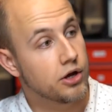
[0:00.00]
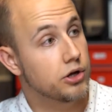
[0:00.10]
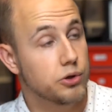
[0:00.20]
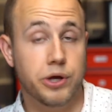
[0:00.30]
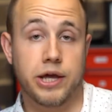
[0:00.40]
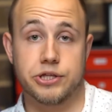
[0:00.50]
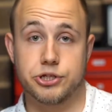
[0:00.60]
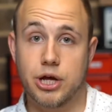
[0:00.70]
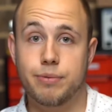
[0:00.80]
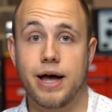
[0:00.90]
Looking at the
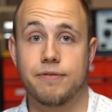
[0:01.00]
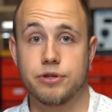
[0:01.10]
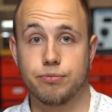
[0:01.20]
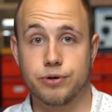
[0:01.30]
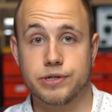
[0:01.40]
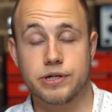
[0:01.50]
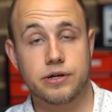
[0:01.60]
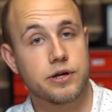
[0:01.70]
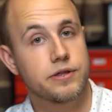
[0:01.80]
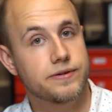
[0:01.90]
top half of the printer,
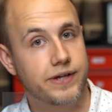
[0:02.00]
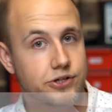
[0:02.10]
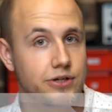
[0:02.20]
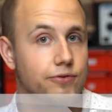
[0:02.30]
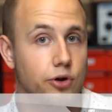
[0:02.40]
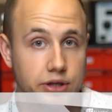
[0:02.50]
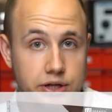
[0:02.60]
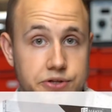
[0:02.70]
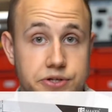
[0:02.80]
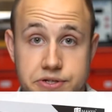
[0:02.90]
there's actually very
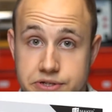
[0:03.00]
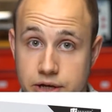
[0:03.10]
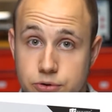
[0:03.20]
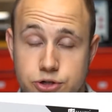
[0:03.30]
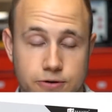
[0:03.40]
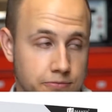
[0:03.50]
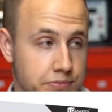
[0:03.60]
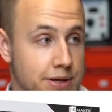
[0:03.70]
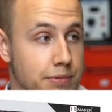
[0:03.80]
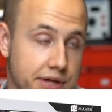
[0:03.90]
little to distinguish it from
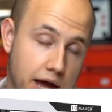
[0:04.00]
some of the